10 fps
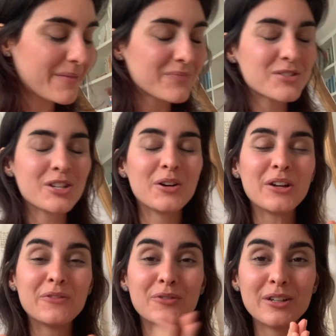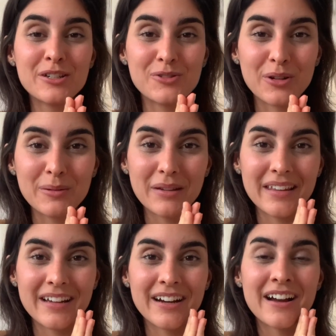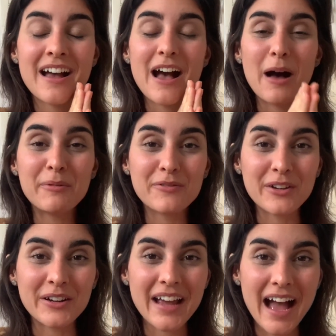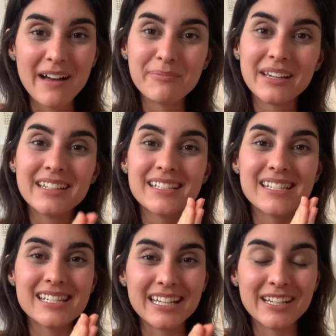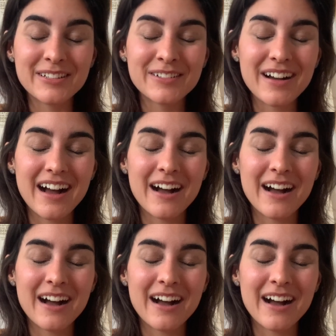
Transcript: So if you want to join me there, I'll be very happy to see you.